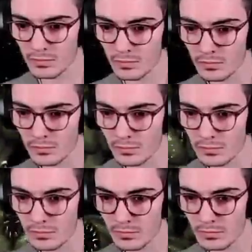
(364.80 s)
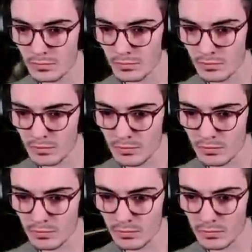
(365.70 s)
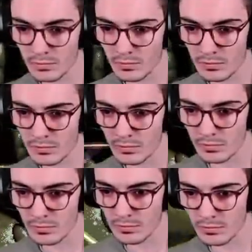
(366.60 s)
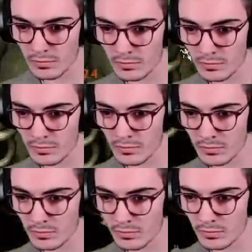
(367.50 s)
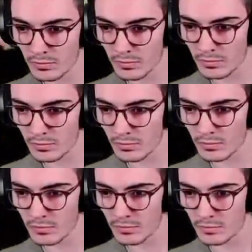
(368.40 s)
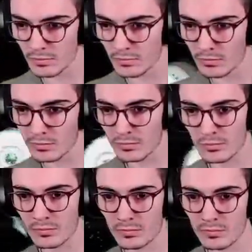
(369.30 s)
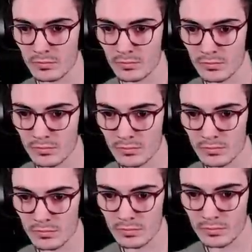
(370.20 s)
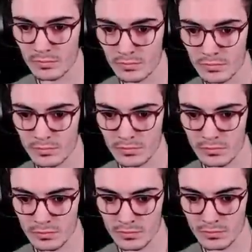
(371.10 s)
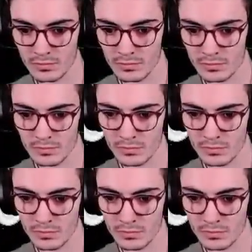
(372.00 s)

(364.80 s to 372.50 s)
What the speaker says: No one is speaking in this clip.